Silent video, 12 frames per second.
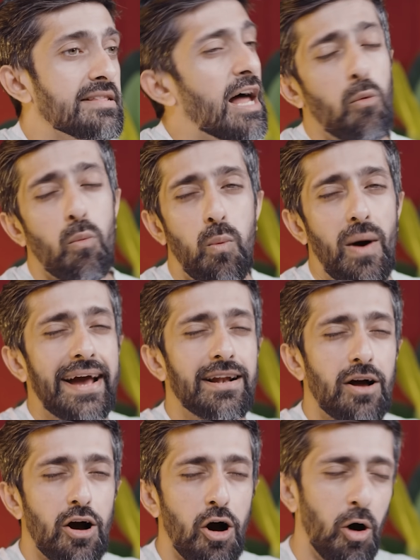Now,
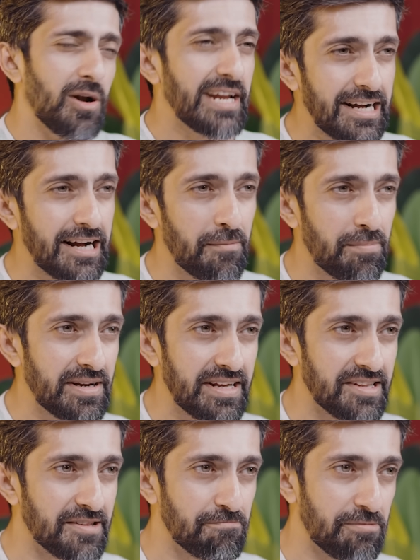while holding
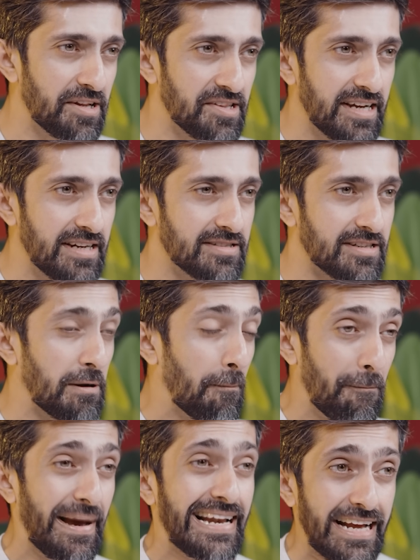companies present
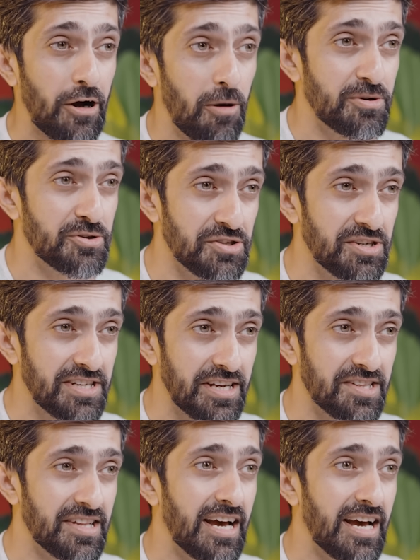compelling opportunities,